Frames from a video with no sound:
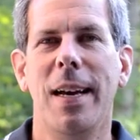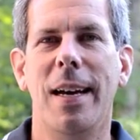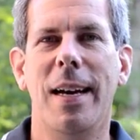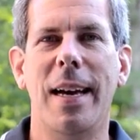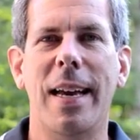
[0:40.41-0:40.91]

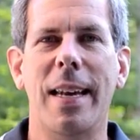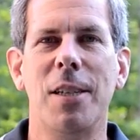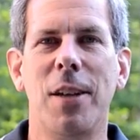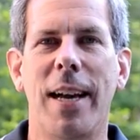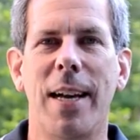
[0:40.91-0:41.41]
I got a
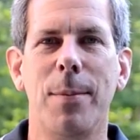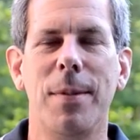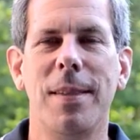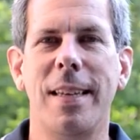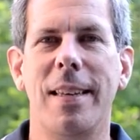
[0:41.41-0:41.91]
job
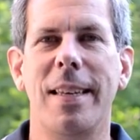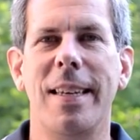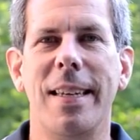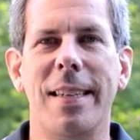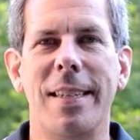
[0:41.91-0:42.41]

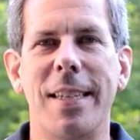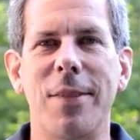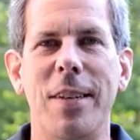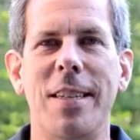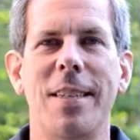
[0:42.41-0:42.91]
selling TVs,